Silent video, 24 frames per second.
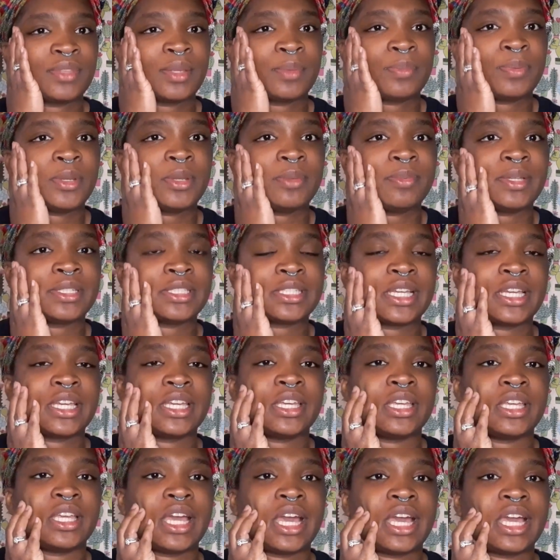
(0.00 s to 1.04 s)
pretty much
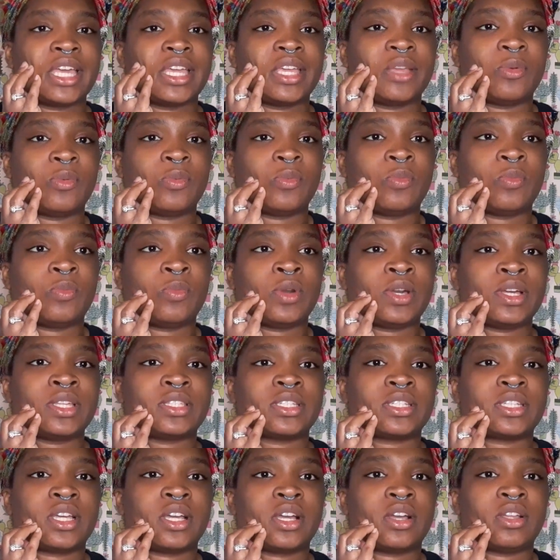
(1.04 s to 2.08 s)
I wanted to
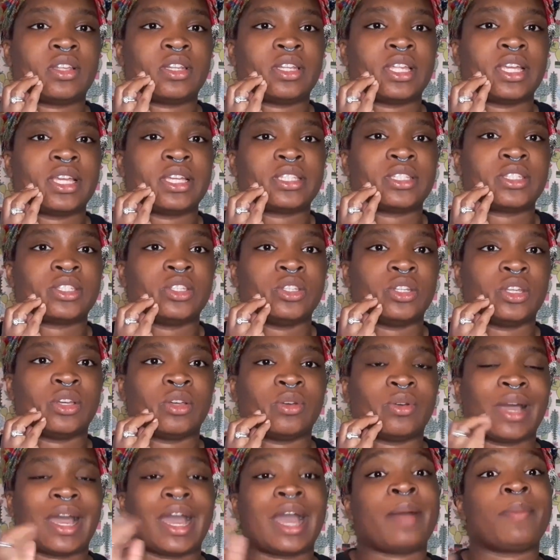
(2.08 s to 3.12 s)
call, like,
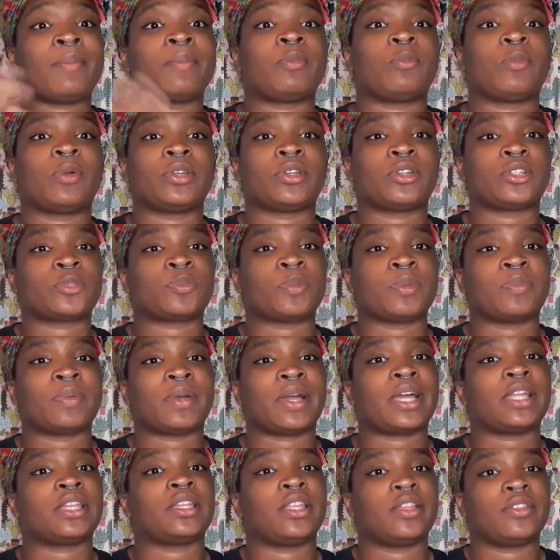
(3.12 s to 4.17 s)
I'm one of those people,
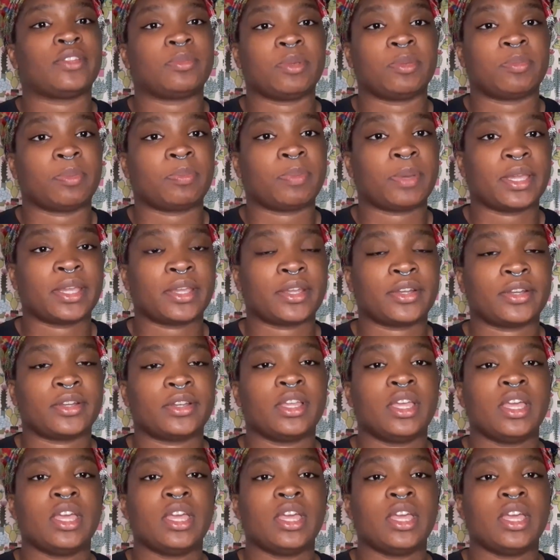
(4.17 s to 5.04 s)
I love to be prepared.